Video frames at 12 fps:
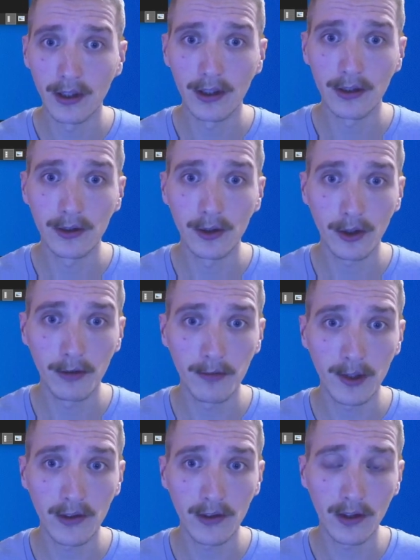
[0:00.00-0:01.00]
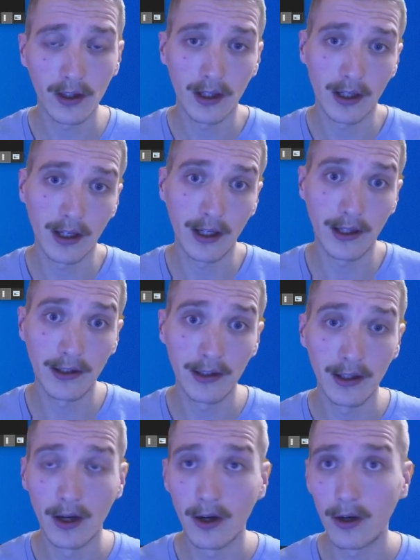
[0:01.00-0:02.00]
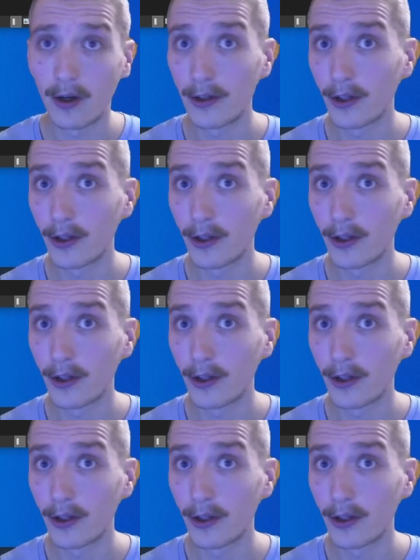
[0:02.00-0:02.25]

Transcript: Documents, and all